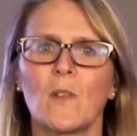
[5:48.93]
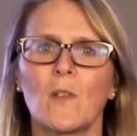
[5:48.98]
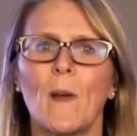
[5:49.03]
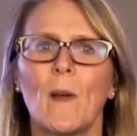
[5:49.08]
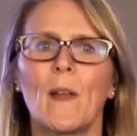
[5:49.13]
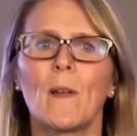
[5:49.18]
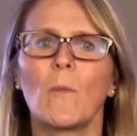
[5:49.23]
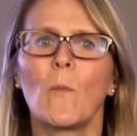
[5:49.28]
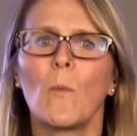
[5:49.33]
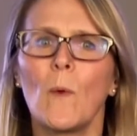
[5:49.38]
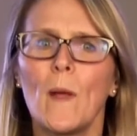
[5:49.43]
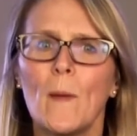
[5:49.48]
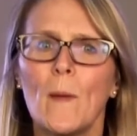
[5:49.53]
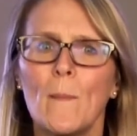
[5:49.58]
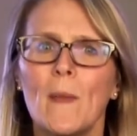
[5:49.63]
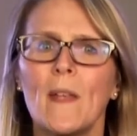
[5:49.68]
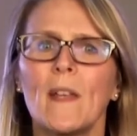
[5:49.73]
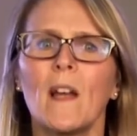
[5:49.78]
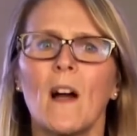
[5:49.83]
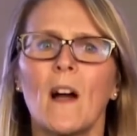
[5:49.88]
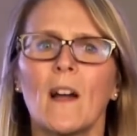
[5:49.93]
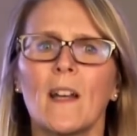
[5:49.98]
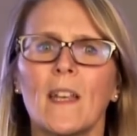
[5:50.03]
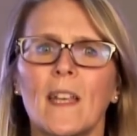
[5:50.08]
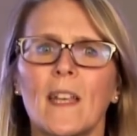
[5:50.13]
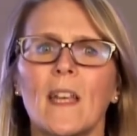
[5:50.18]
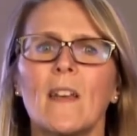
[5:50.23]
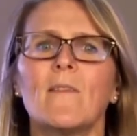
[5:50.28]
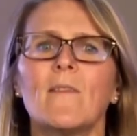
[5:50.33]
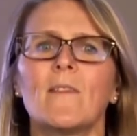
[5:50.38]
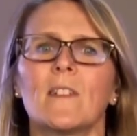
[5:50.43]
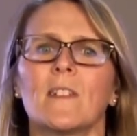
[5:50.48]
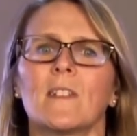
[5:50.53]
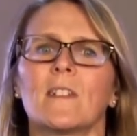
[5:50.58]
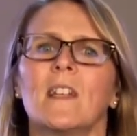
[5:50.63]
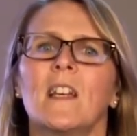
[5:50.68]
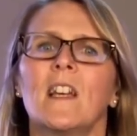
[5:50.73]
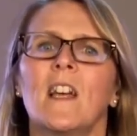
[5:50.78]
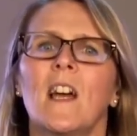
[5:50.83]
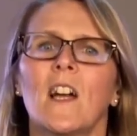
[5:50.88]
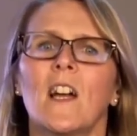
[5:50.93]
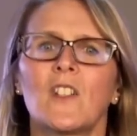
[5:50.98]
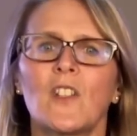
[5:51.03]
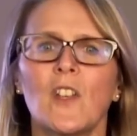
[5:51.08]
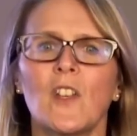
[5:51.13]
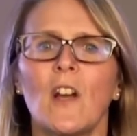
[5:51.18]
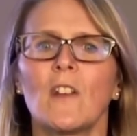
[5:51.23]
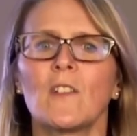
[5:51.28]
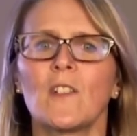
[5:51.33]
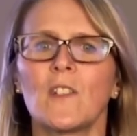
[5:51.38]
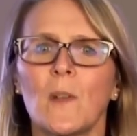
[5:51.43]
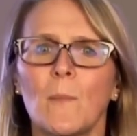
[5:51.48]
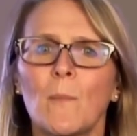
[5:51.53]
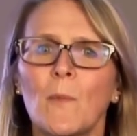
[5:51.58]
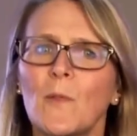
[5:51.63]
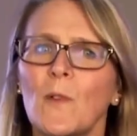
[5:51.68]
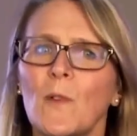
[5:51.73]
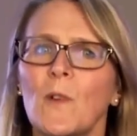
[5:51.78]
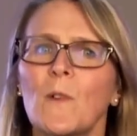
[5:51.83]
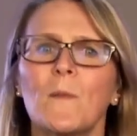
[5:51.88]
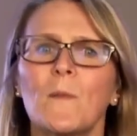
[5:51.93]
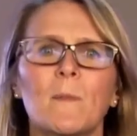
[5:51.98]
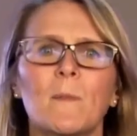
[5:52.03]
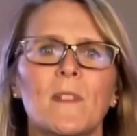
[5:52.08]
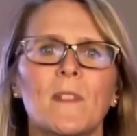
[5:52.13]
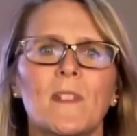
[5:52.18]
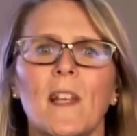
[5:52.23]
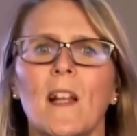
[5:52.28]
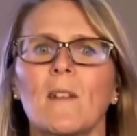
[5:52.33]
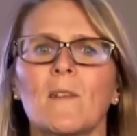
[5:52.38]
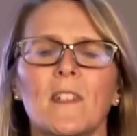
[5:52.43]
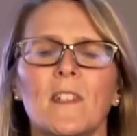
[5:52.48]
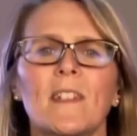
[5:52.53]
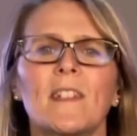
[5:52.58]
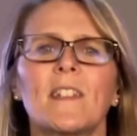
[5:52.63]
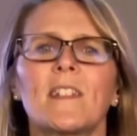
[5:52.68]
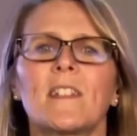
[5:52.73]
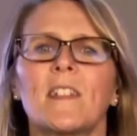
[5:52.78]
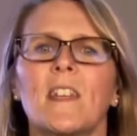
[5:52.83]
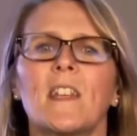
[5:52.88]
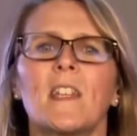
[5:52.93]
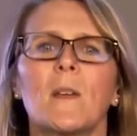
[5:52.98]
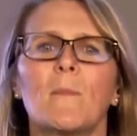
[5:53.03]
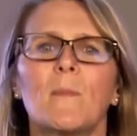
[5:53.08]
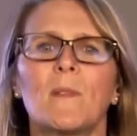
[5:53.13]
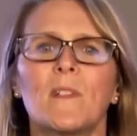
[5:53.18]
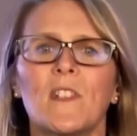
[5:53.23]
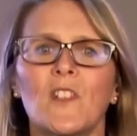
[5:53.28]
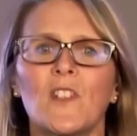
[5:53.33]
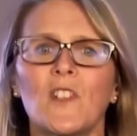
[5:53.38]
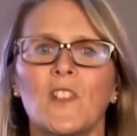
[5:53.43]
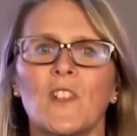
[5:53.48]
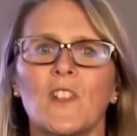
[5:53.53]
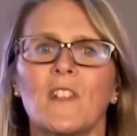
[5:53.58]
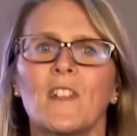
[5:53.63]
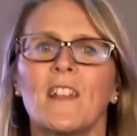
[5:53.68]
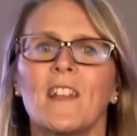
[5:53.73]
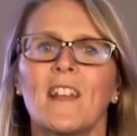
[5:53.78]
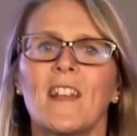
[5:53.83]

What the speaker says: When women are given a chance to prove themselves in a senior position,